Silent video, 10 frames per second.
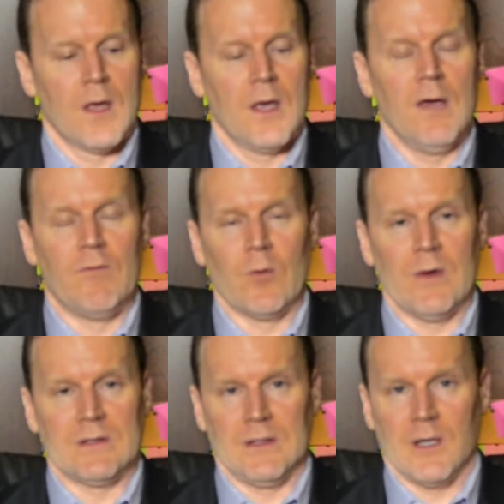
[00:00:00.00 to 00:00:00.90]
If you're
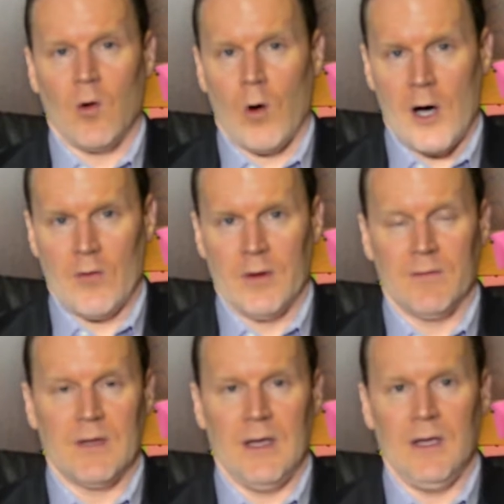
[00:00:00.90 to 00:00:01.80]
missing a quadrant of
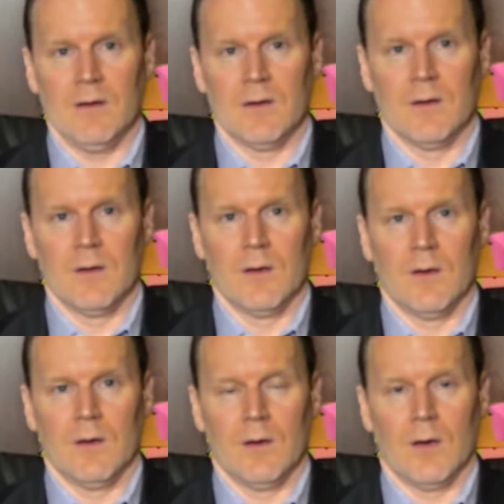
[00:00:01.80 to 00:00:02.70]
teeth,
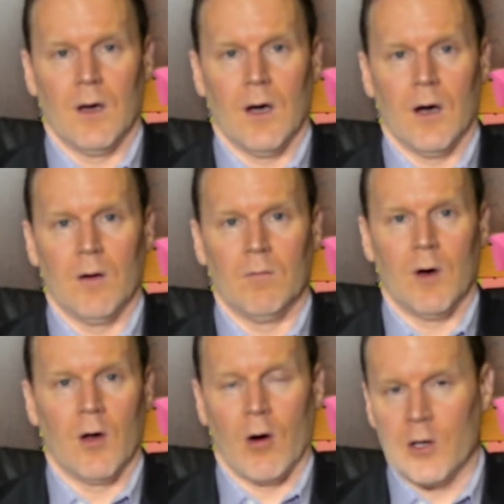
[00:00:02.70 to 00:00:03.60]
uh,
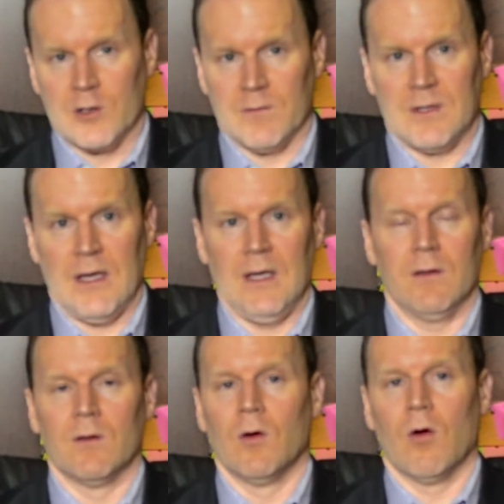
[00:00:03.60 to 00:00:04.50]
an arch of
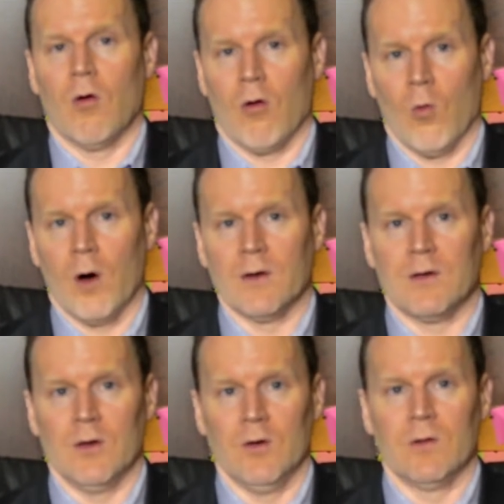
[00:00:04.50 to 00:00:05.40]
teeth, or one
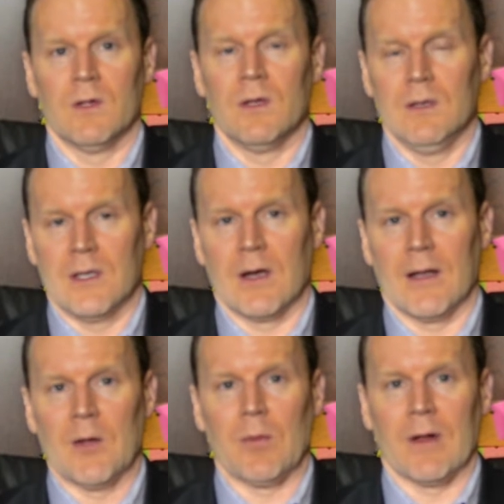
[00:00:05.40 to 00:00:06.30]
tooth, dental
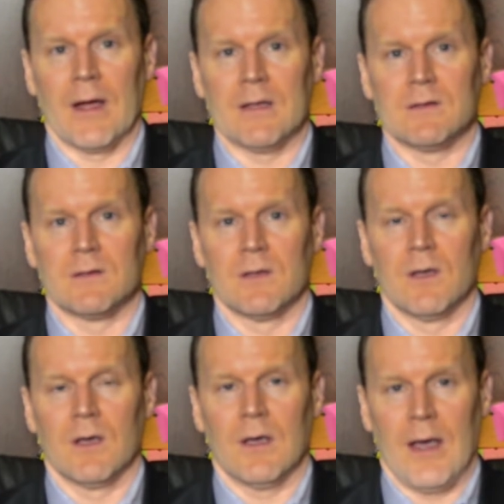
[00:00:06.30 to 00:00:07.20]
implants
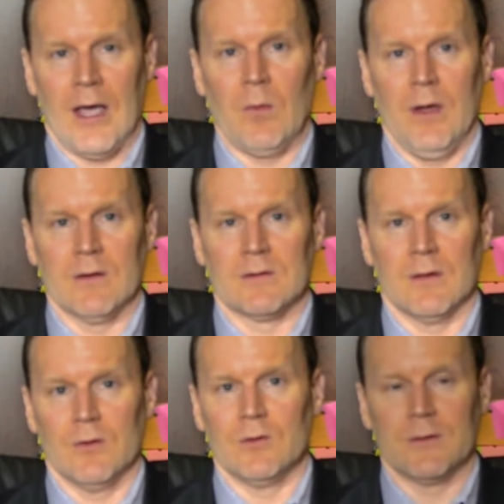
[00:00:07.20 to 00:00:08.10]
can be a
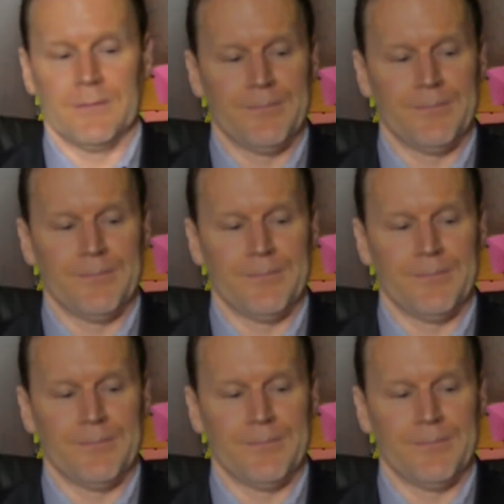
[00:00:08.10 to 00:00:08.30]
solution.